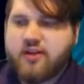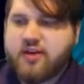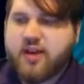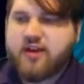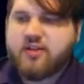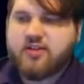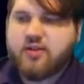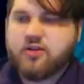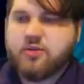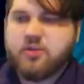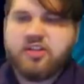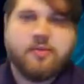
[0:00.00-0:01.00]
The deck can
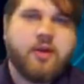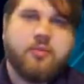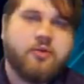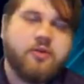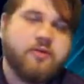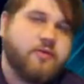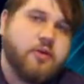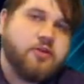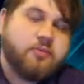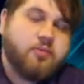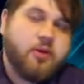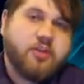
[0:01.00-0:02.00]
search Gem-Knight
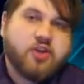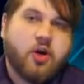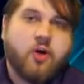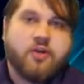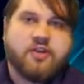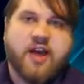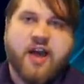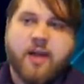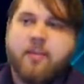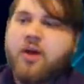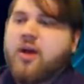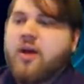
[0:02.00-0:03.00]
Fusion pretty much all the
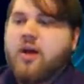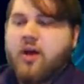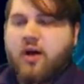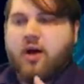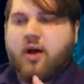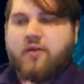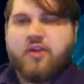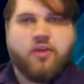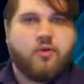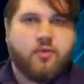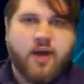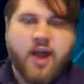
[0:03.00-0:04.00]
time, off
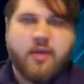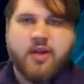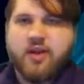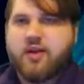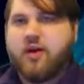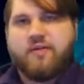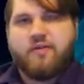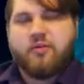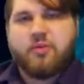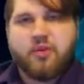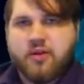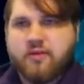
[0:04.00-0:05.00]
either rabbit, off of
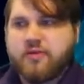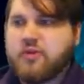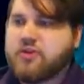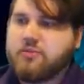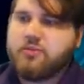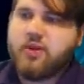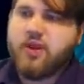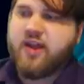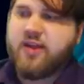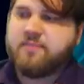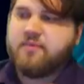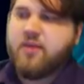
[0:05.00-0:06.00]
a Brilliant Fusion
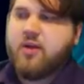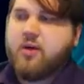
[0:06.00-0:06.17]
play,